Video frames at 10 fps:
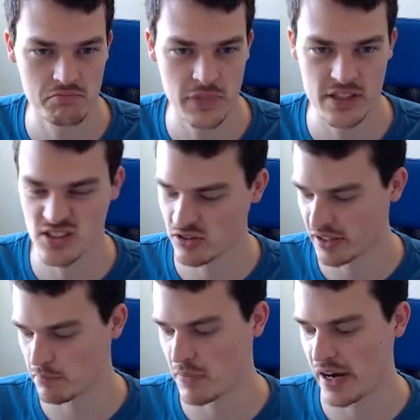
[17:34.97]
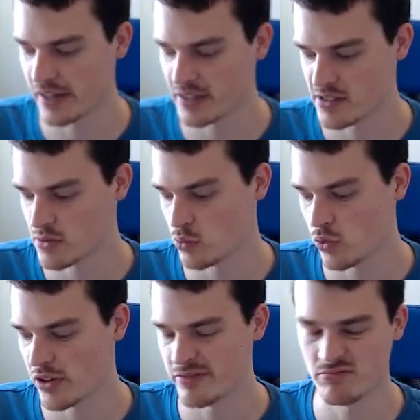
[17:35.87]
let's do like
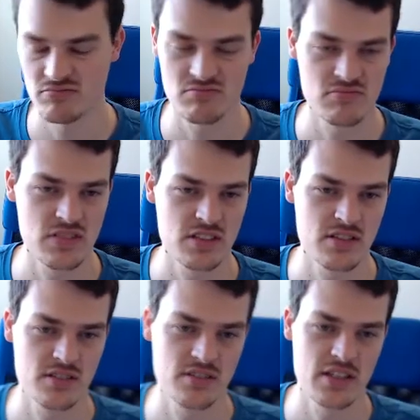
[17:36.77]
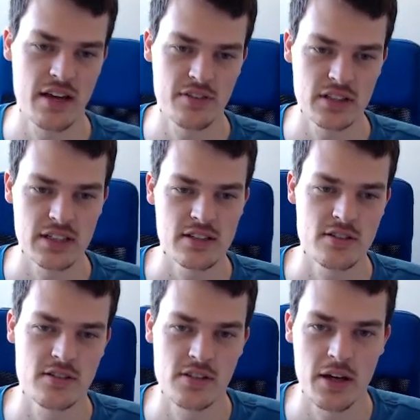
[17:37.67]
-170,
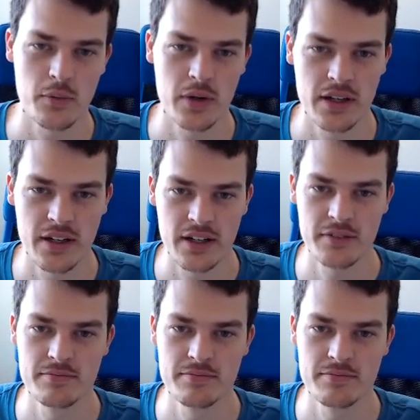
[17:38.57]
so that way